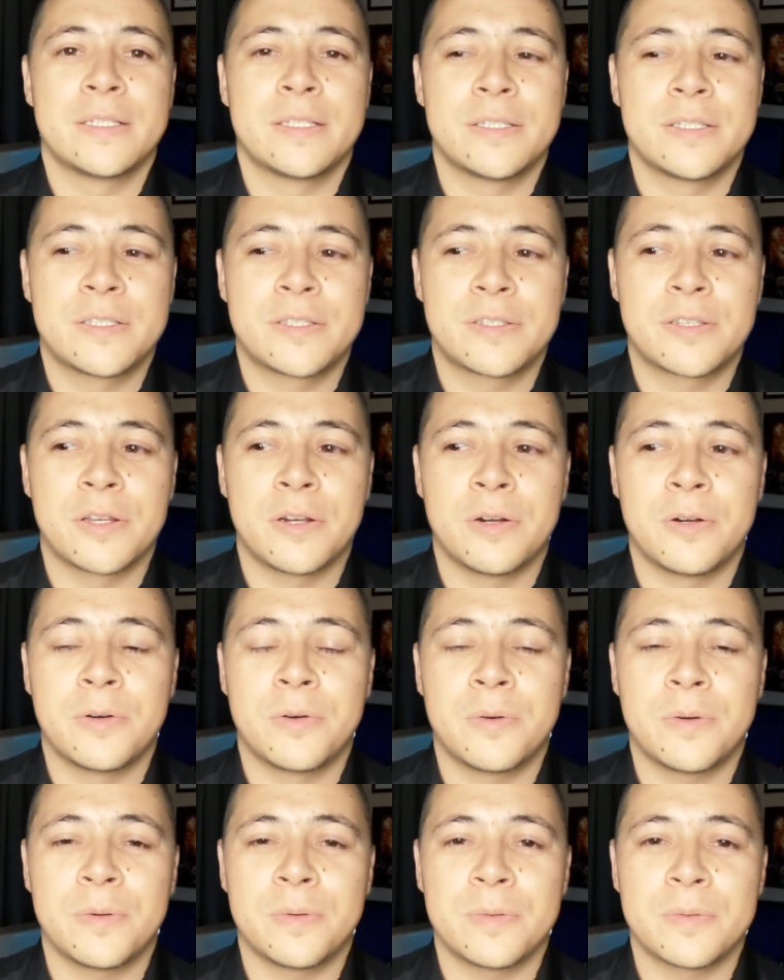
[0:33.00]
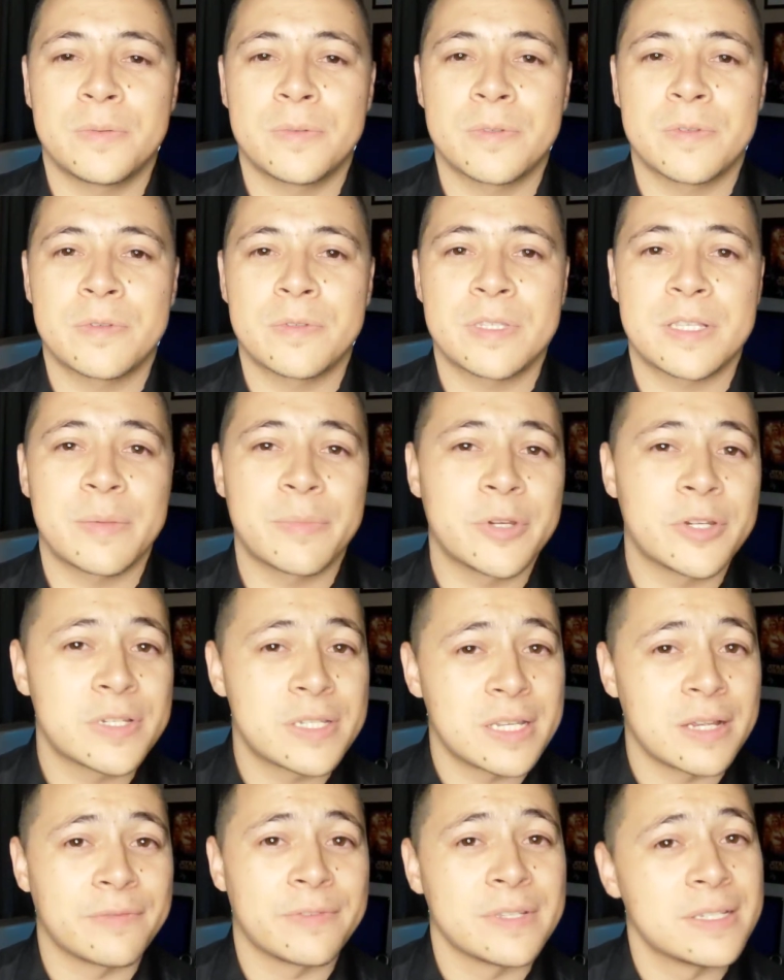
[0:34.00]
so some of your
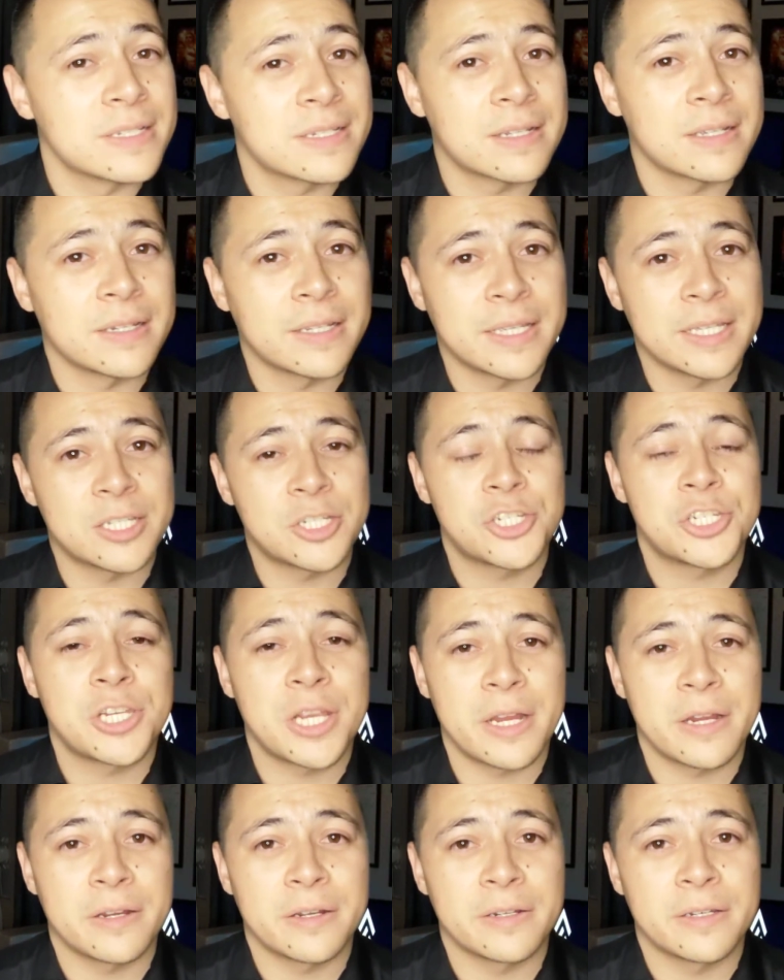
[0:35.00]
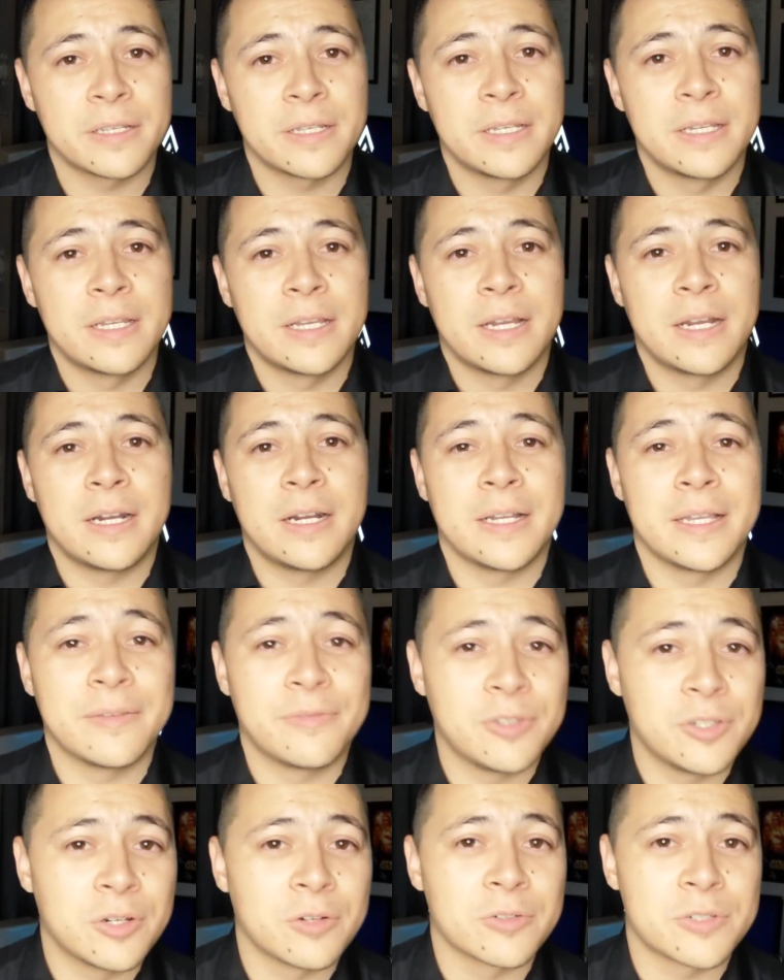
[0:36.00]
stuff is going to get shared
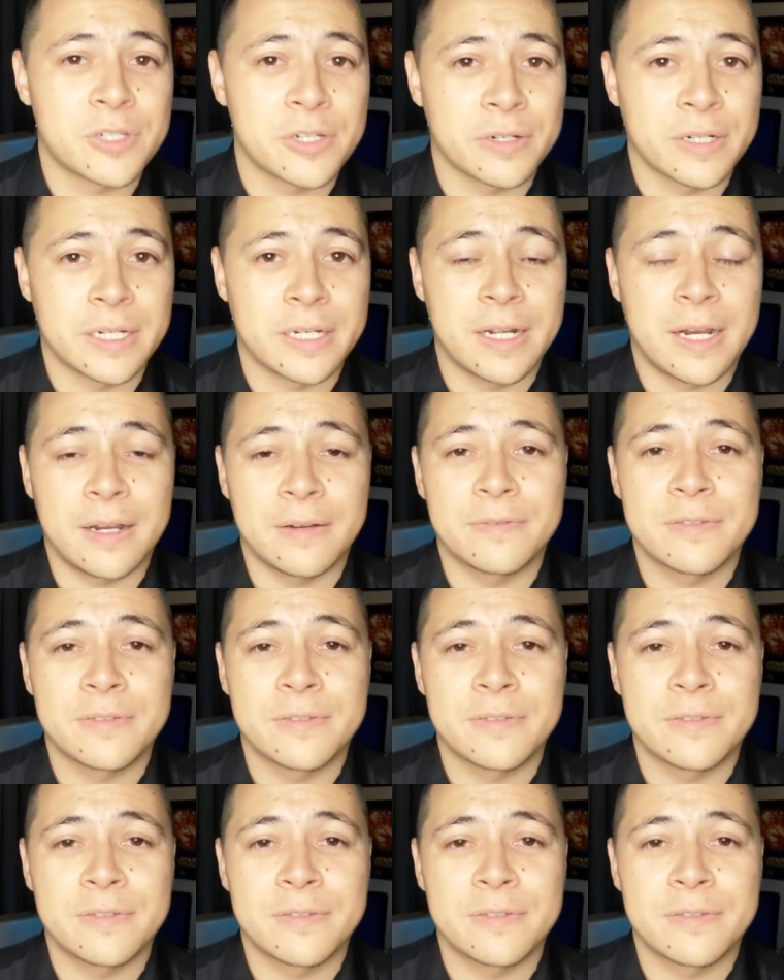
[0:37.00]
if you don't turn it off.